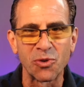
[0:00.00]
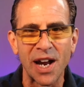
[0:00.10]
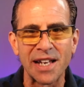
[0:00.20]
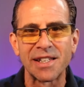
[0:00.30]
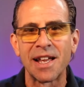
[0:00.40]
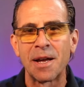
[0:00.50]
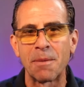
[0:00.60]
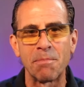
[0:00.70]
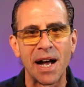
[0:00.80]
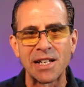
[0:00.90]
rest,
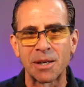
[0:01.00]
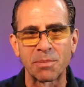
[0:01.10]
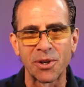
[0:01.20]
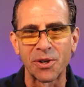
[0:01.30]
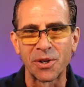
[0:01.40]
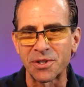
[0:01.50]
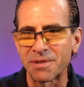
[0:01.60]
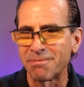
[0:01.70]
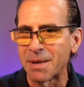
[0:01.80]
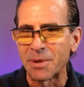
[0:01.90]
bicep curls,
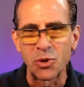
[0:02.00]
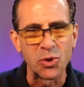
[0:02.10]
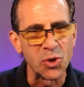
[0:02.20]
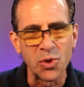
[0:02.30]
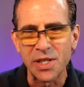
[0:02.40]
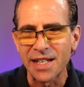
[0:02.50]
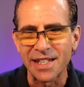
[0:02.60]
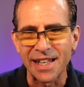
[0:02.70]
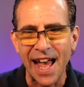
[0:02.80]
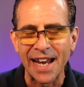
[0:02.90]
maybe do 2 sets
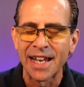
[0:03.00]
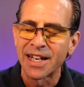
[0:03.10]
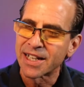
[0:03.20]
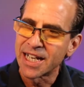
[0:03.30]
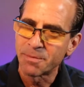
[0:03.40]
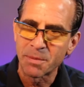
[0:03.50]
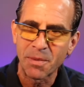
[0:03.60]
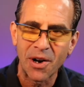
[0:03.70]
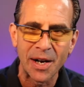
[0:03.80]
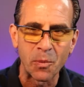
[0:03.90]
of that. Keep in
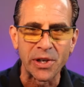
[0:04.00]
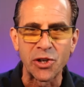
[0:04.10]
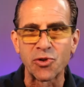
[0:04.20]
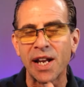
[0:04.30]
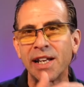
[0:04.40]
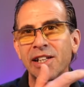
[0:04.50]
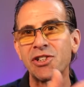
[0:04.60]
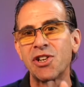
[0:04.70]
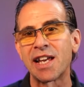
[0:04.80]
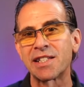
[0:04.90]
mind when you're training your
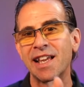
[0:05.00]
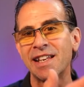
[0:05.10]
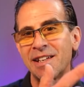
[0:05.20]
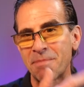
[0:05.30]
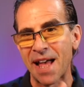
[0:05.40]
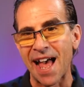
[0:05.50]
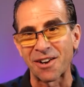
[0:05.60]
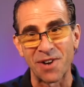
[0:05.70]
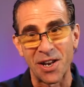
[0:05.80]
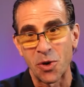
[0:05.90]
chest and your
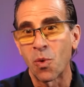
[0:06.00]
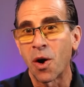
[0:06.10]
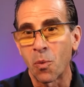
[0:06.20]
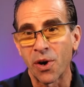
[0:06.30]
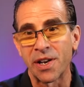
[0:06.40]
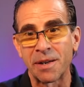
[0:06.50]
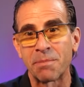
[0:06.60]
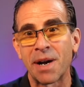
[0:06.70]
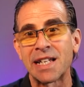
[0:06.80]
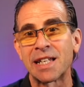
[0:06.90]
back, right, you are working your
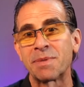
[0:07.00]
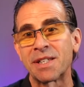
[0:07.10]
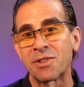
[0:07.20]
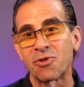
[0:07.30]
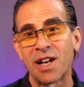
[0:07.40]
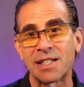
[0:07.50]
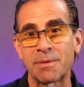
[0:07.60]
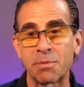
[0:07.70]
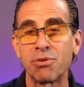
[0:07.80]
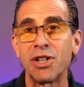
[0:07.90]
biceps and
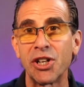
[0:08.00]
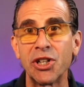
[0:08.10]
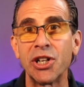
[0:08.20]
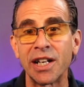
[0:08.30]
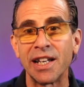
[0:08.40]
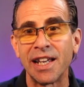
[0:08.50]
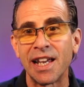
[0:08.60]
triceps pretty good.